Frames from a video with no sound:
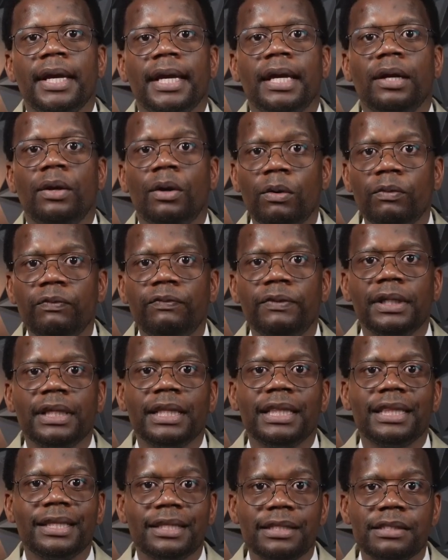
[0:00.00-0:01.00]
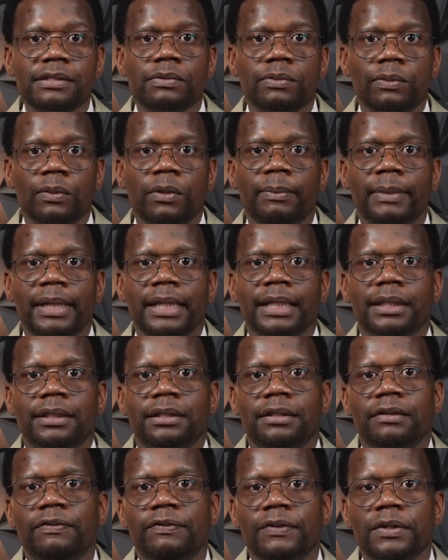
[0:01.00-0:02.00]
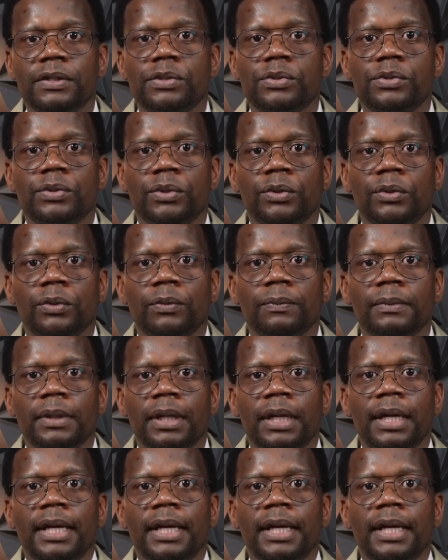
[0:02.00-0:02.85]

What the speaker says: And hopefully this will make a difference to you.